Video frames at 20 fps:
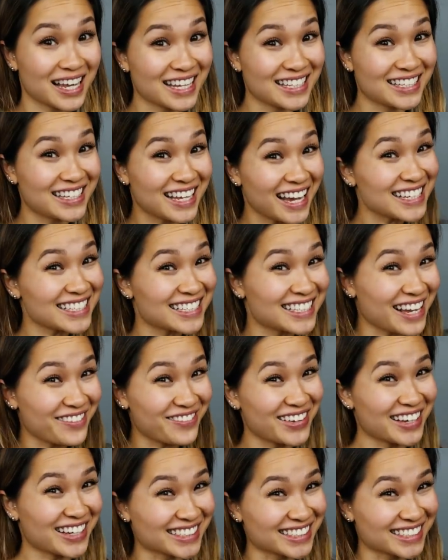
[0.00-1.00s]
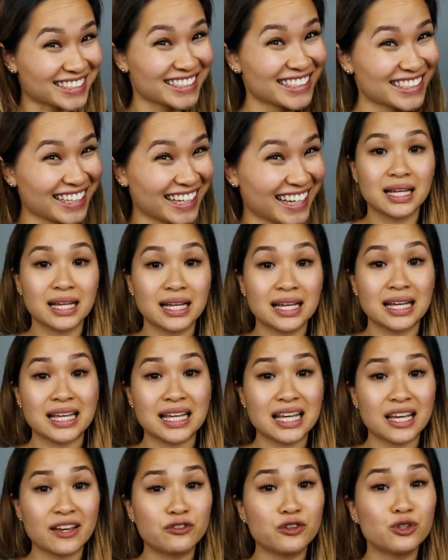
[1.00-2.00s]
Yay savings!
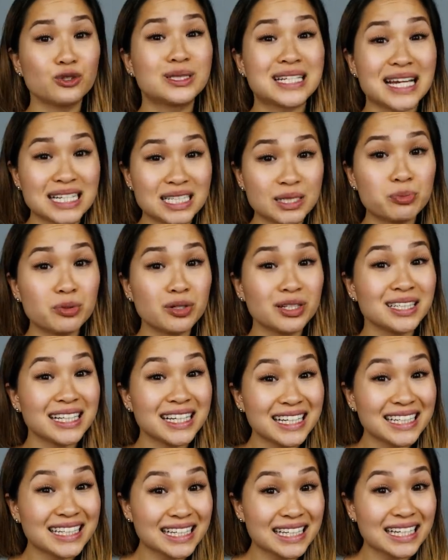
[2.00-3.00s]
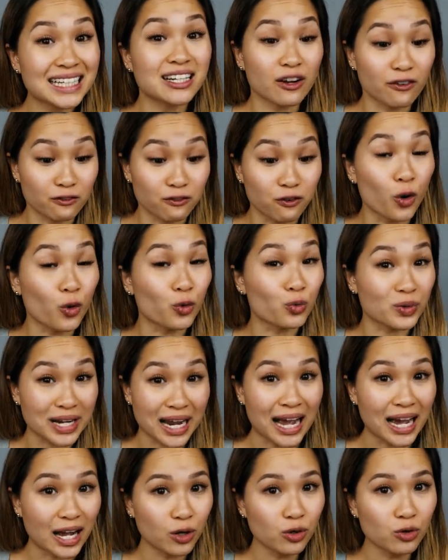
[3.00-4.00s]
If you desperately need a phone
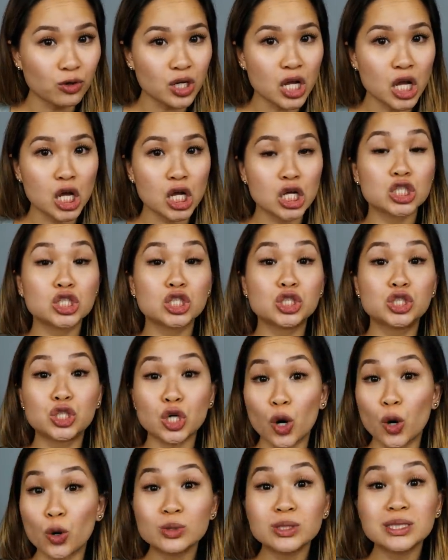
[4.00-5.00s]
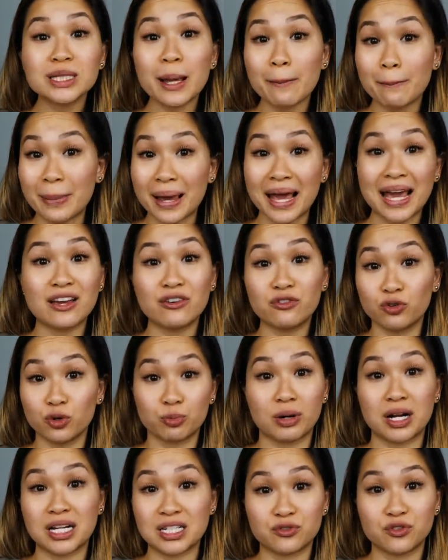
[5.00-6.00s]
now, don't pay full
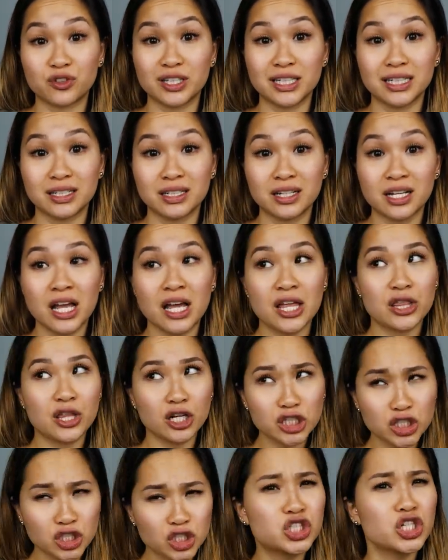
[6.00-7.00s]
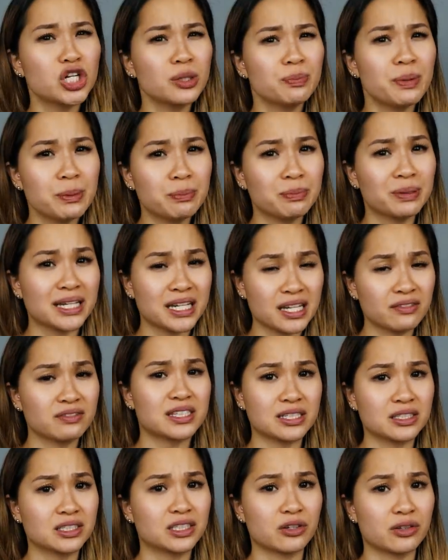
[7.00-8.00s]
price for it. There should be plenty of
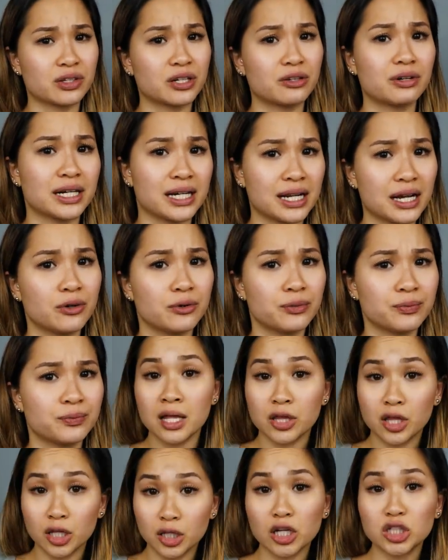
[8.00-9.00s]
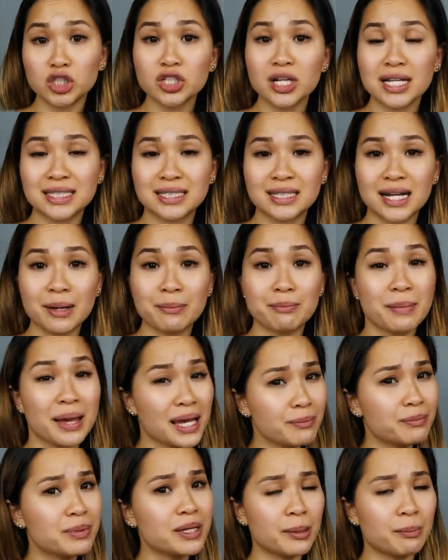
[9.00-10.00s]
deals out there right now. The larger S9 may
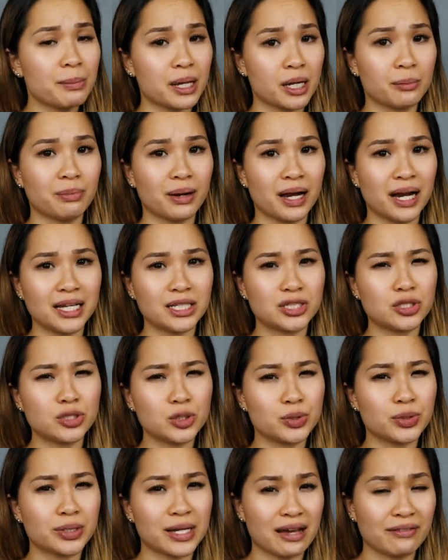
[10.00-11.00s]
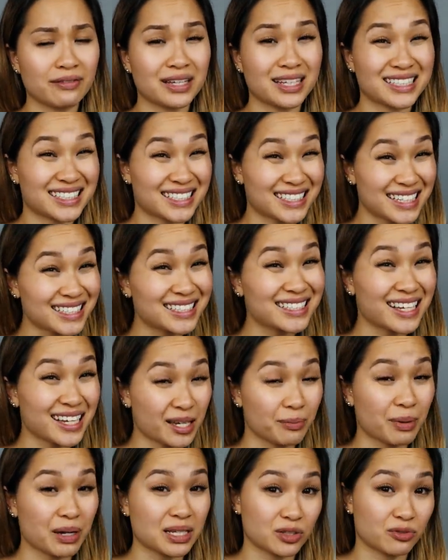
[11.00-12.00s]
be a better buy due to it having 6
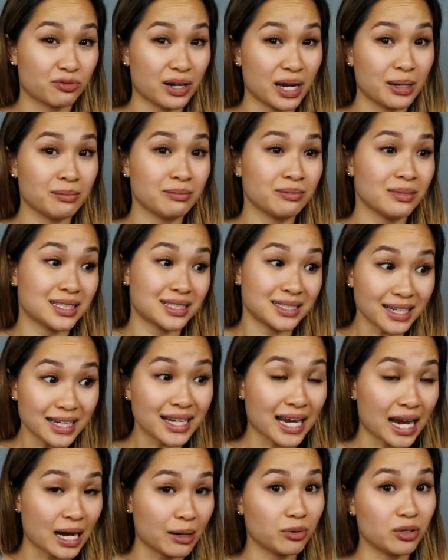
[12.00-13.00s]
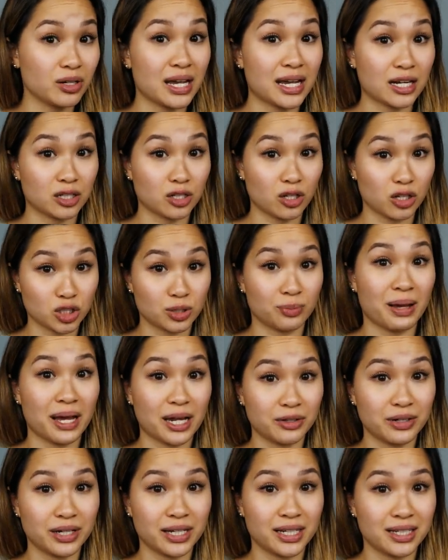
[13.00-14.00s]
GB of RAM, a second camera, and a larger
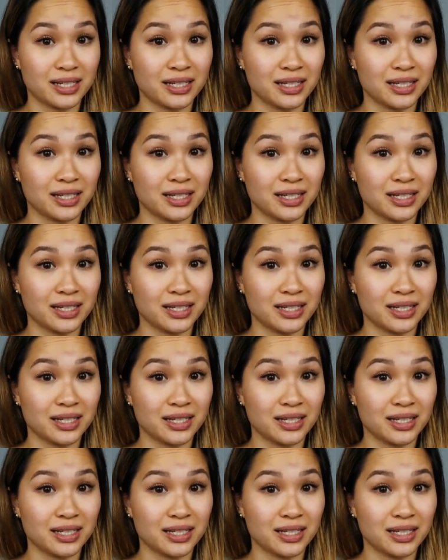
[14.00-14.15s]
battery.